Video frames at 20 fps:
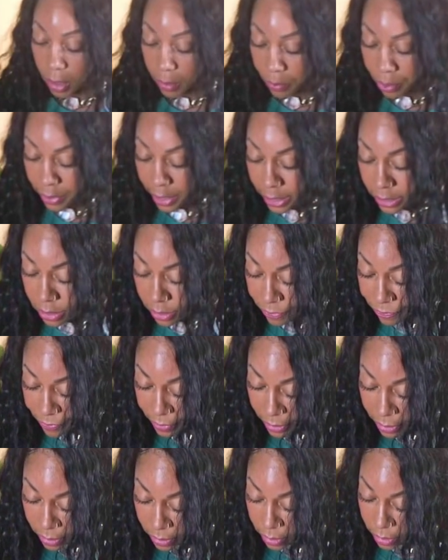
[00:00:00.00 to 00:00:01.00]
Place your
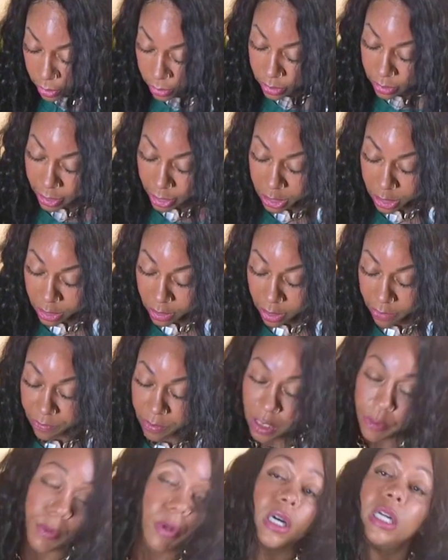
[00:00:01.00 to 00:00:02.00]
foot, your stationary foot
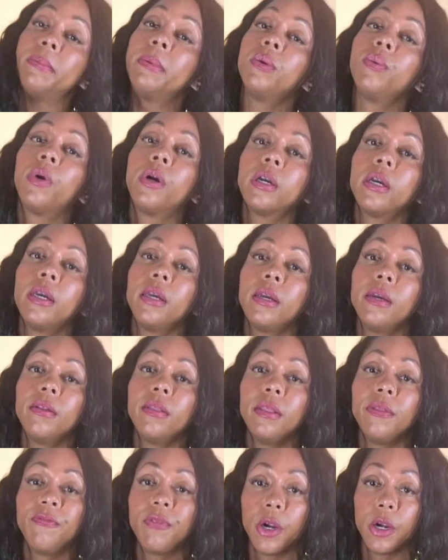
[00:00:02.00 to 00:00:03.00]
that we're going to be
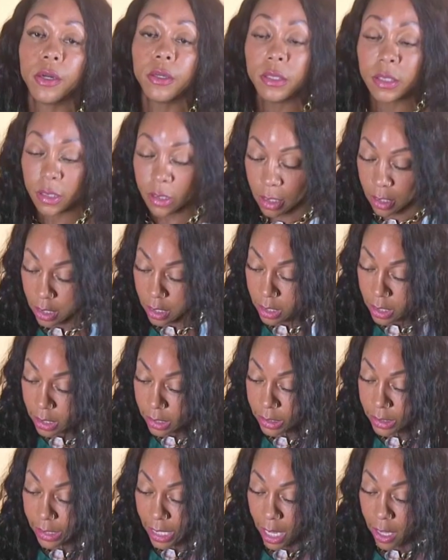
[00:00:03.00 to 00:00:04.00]
working first,
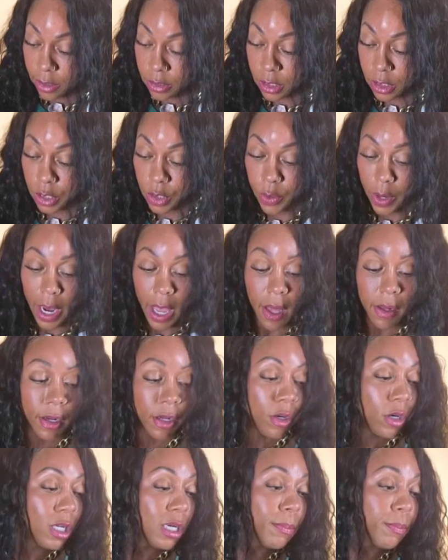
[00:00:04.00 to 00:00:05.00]
down to the ground, and
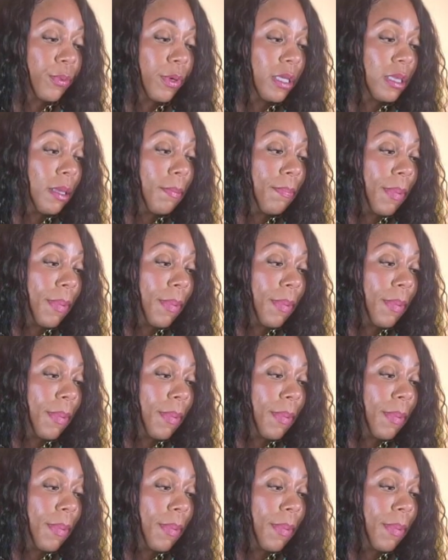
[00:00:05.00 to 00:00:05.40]
you're going to bring the